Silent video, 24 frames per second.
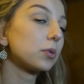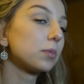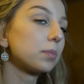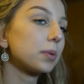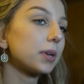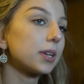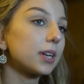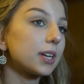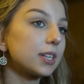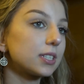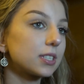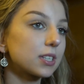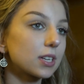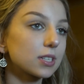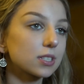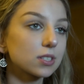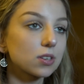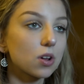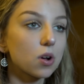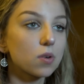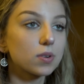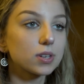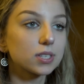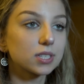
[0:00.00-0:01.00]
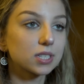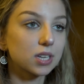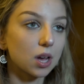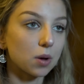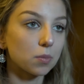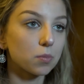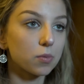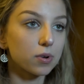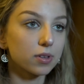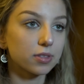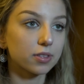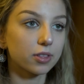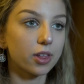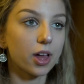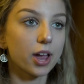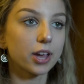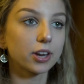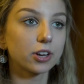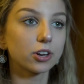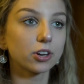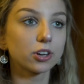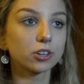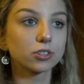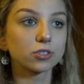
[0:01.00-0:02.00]
but it doesn't always come with
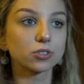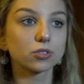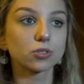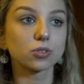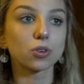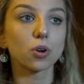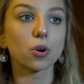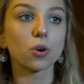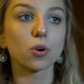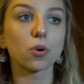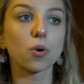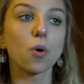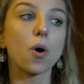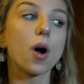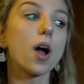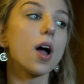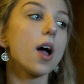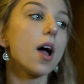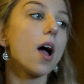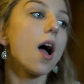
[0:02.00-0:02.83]
liners. So